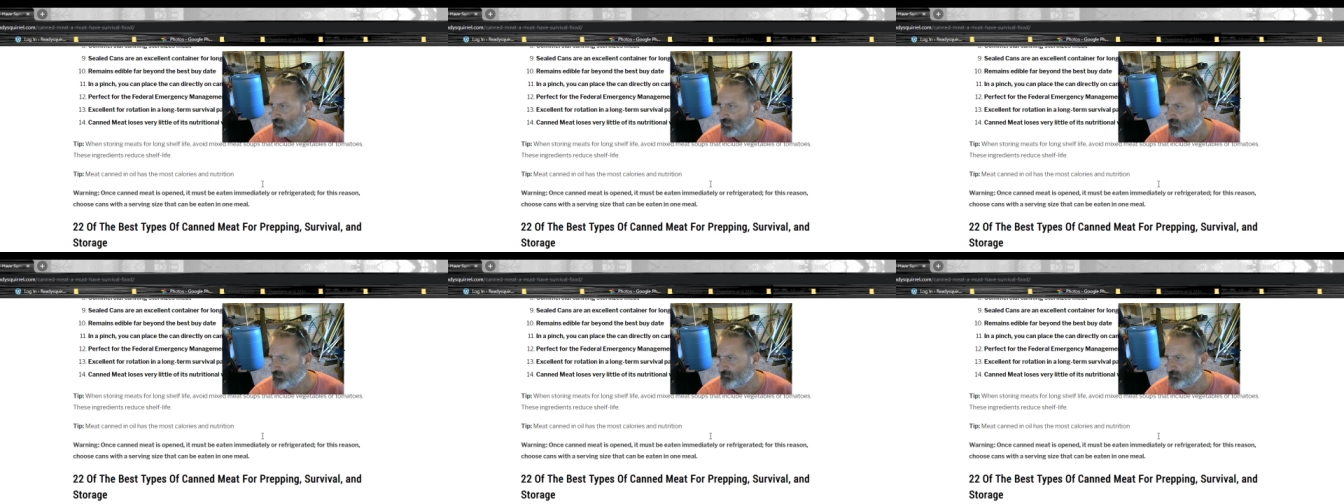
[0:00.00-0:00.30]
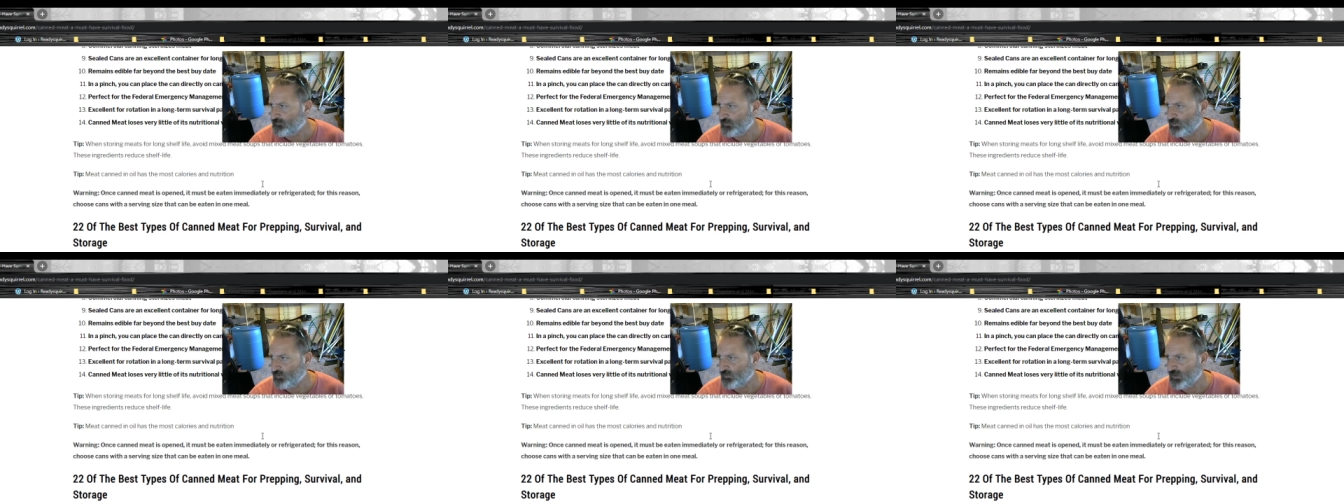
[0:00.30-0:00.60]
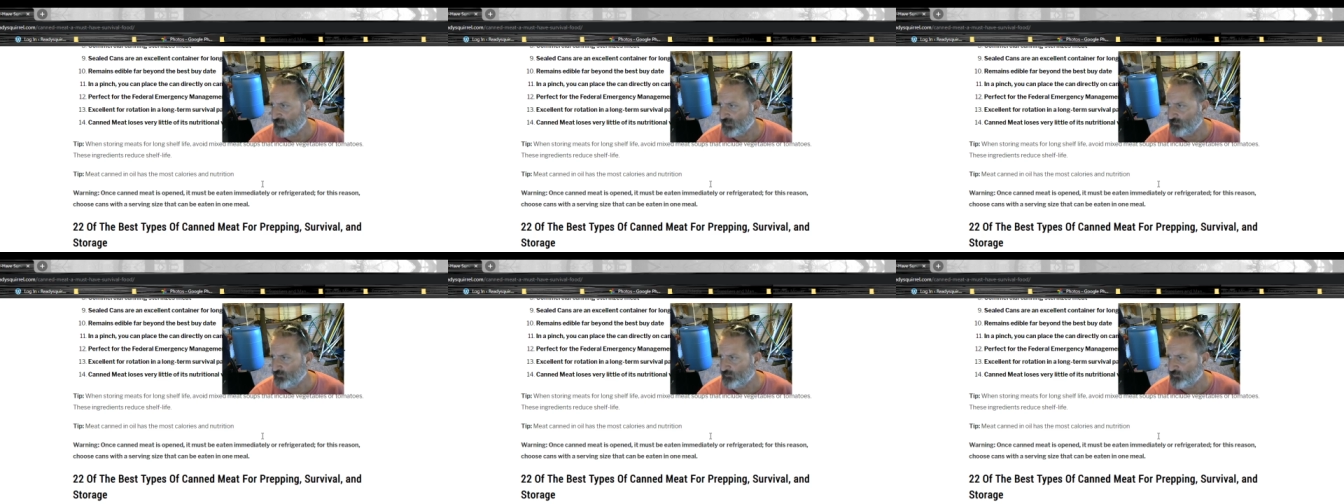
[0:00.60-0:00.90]
if you don't
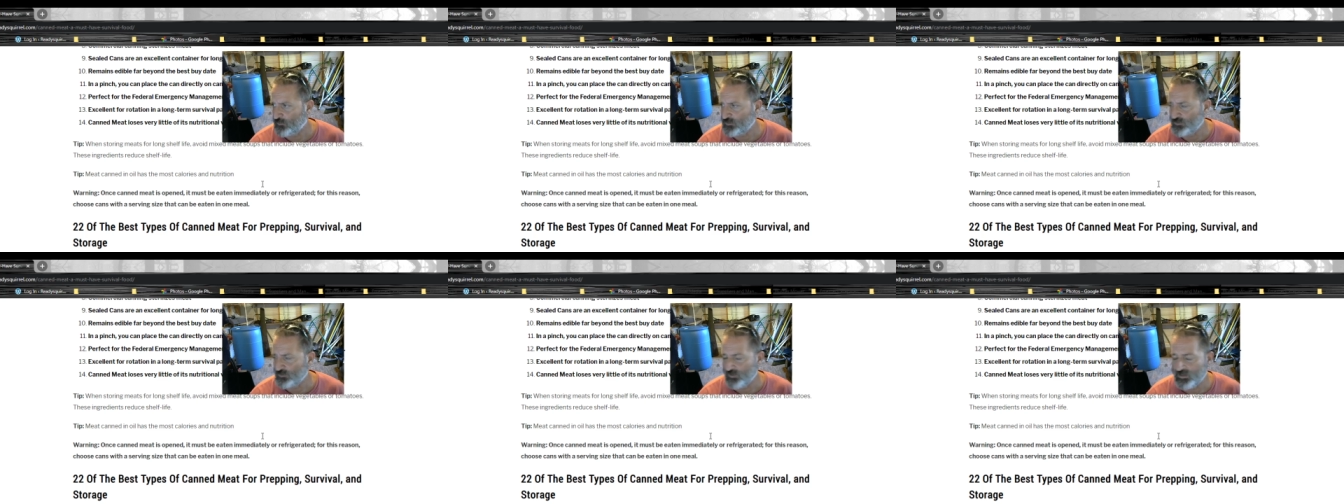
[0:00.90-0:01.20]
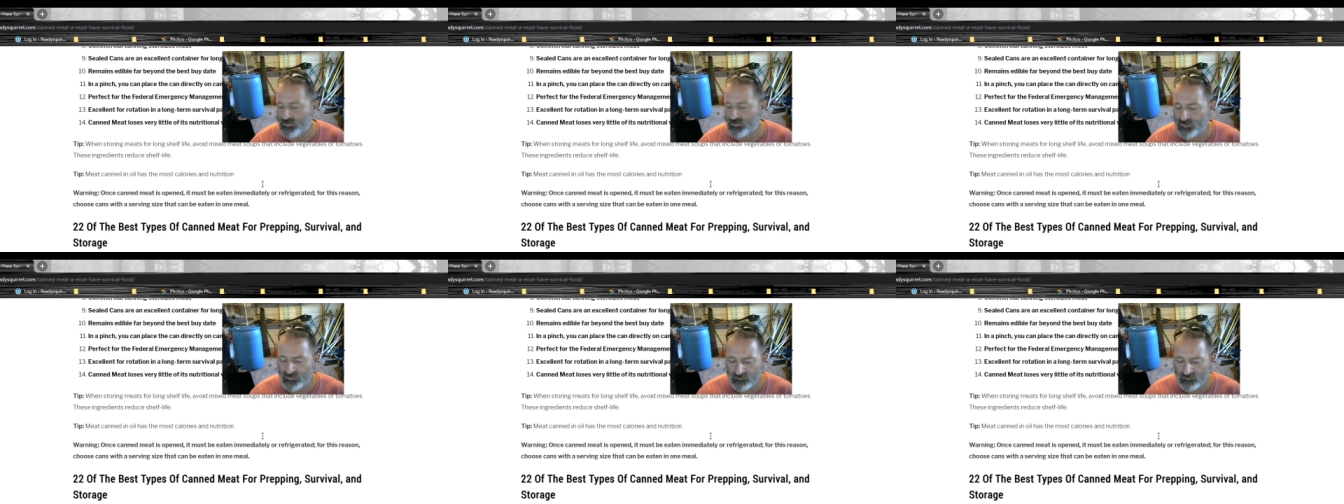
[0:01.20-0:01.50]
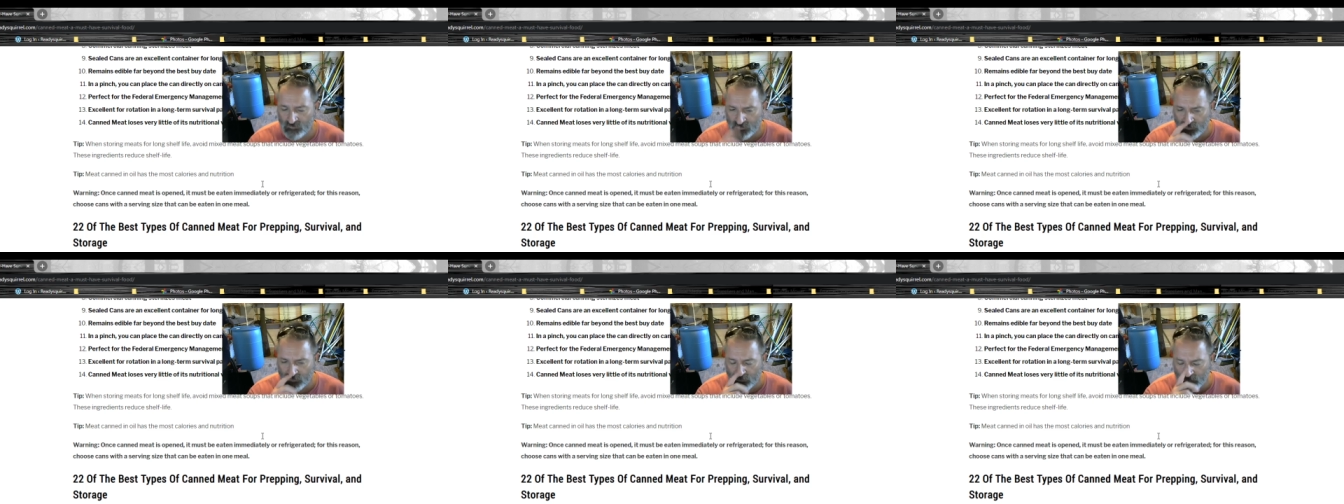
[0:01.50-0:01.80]
have refrigeration.
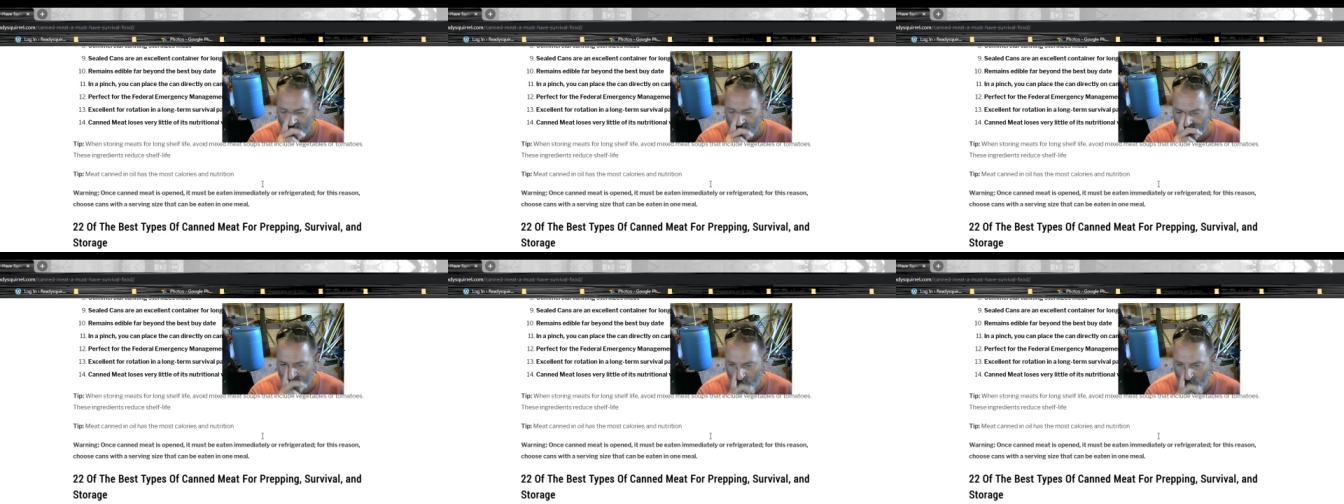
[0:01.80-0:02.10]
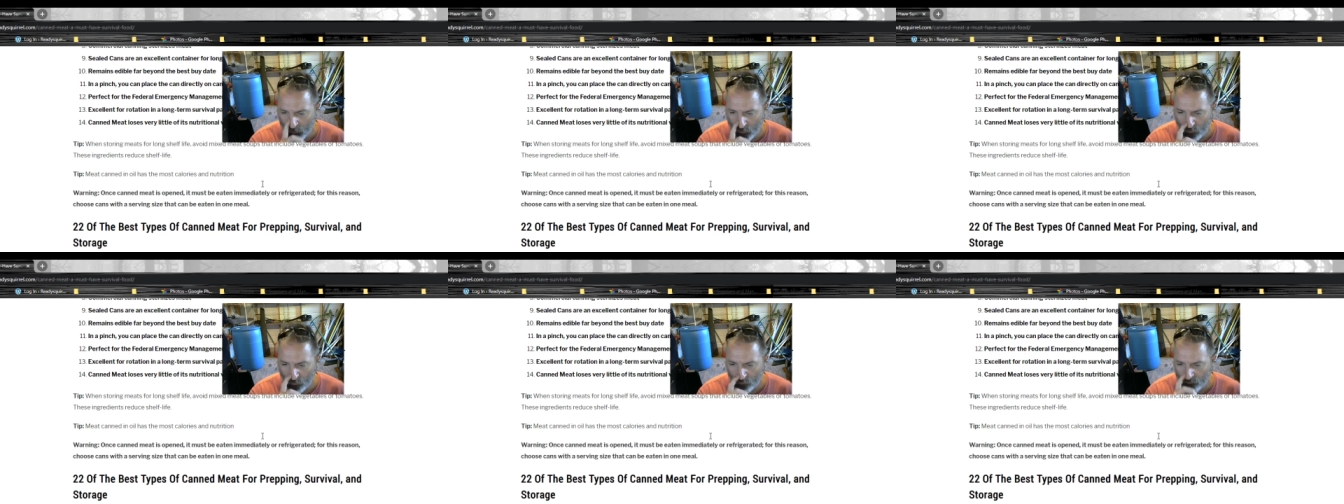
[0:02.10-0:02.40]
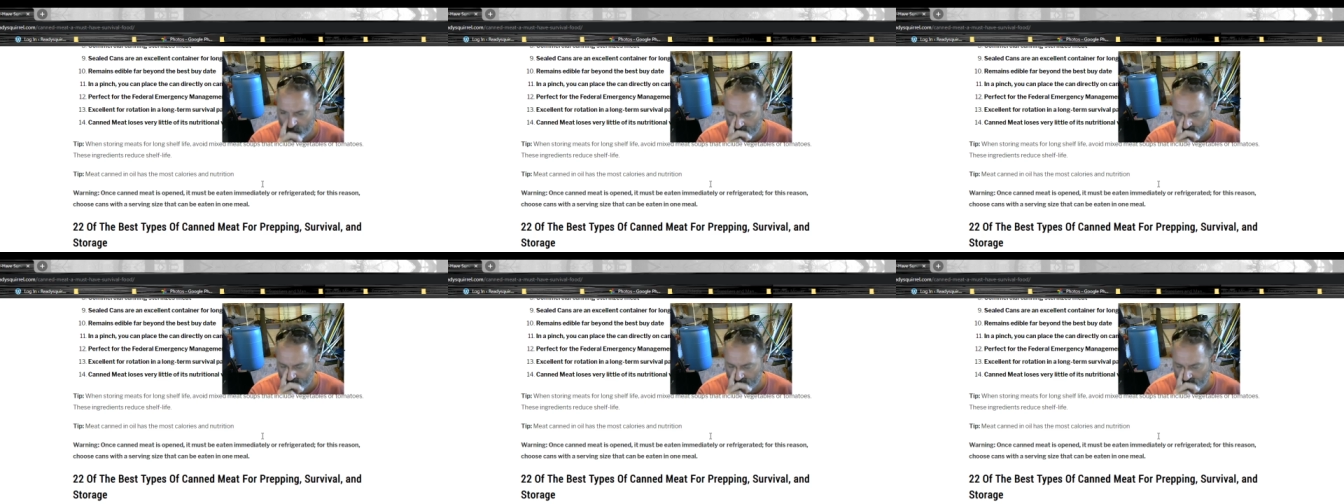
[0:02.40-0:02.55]
So